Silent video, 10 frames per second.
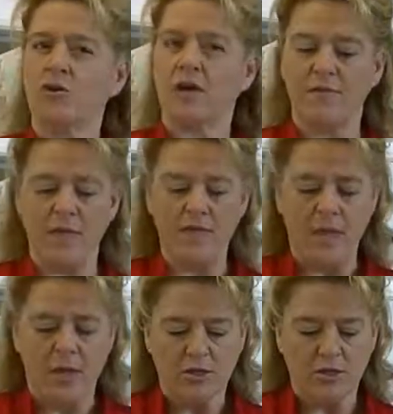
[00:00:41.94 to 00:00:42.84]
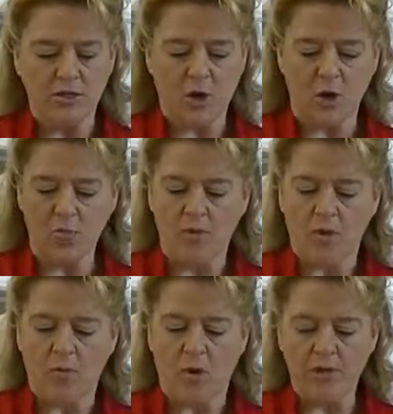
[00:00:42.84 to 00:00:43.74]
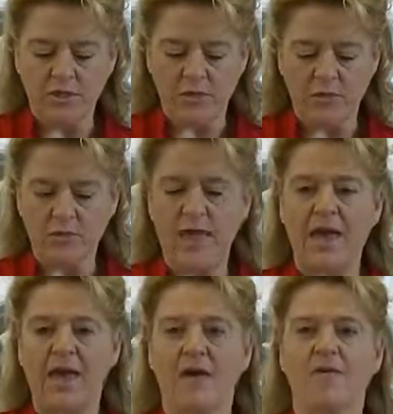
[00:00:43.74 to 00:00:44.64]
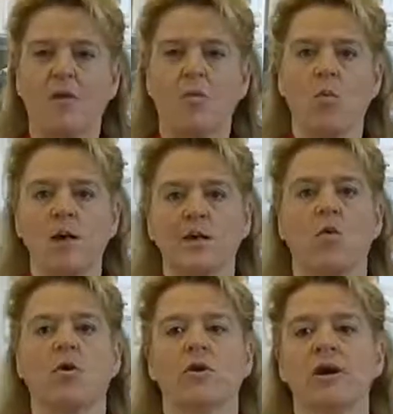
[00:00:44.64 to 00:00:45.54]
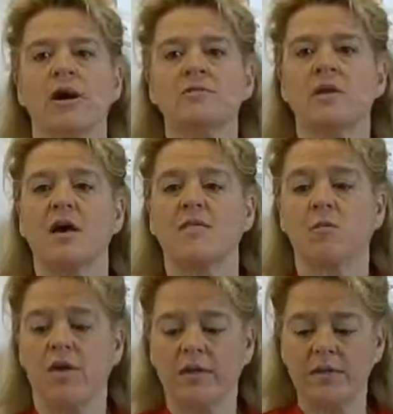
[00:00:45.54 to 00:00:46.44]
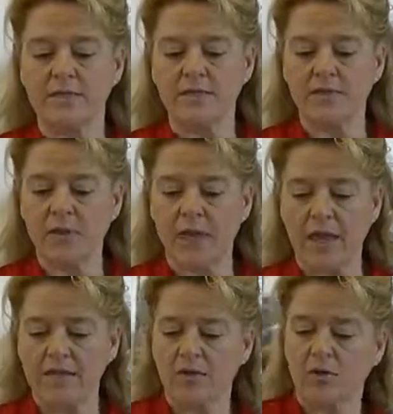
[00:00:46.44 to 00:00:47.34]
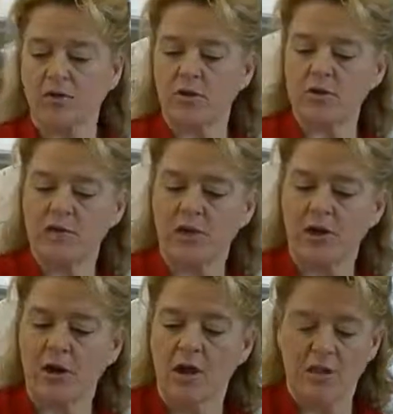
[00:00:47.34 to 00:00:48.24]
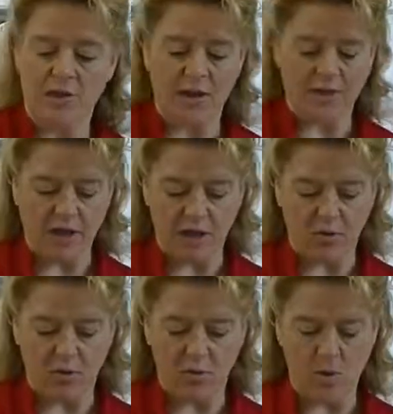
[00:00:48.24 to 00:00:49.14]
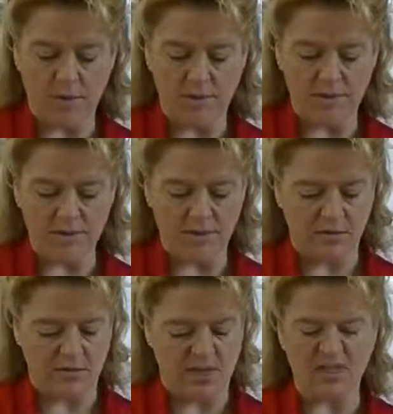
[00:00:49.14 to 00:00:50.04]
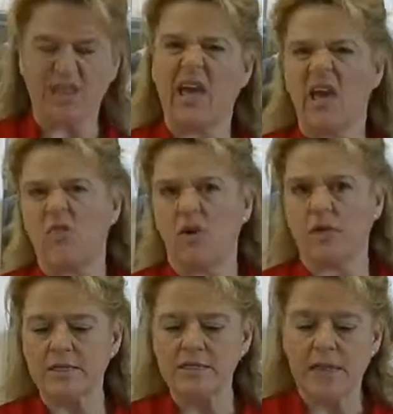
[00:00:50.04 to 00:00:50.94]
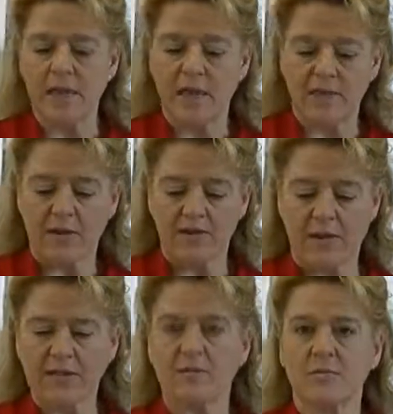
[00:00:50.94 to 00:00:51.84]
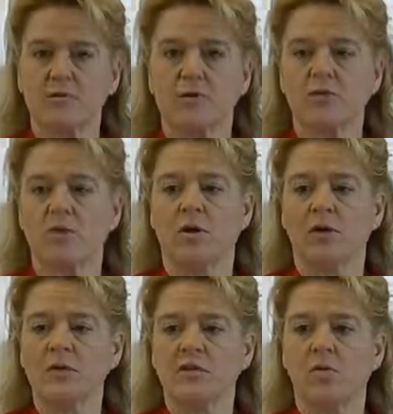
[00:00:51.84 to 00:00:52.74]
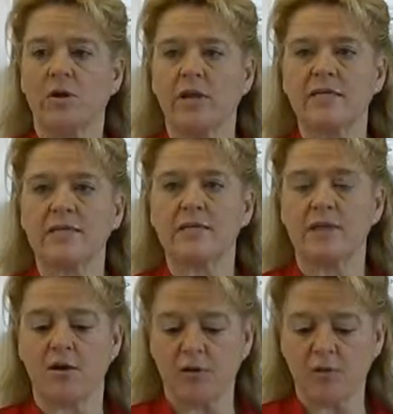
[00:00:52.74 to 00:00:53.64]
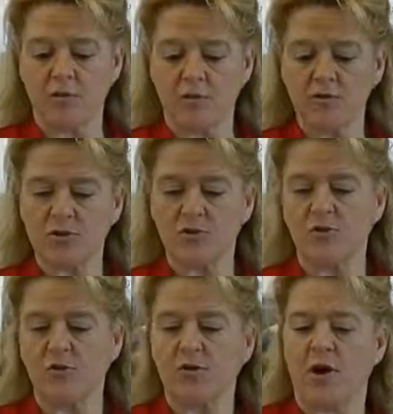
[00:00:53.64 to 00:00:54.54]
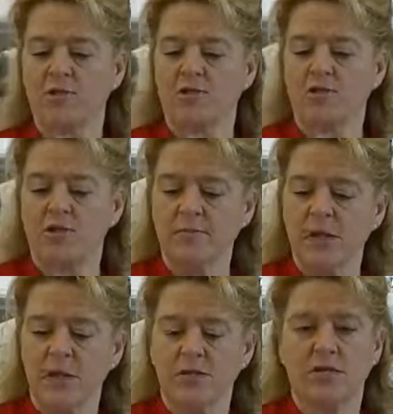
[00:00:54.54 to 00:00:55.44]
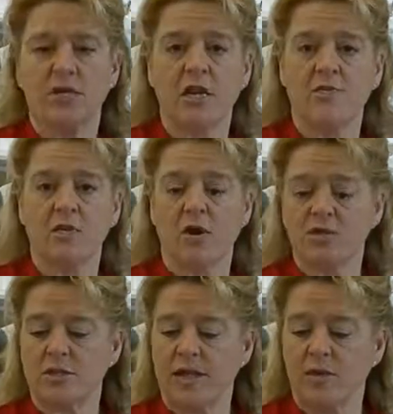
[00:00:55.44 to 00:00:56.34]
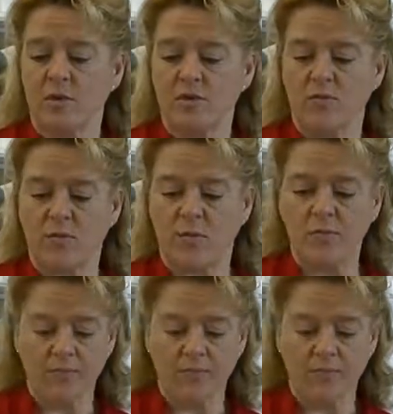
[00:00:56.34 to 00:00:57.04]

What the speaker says: craving. So, what we do is we have 1 1/4 cups of the walnuts. And so you'll notice here that I've got whole walnuts, or basically half walnuts, and then I've got some crushed walnuts. So what I did is I already put those through the food processor, so you don't have to watch that going through.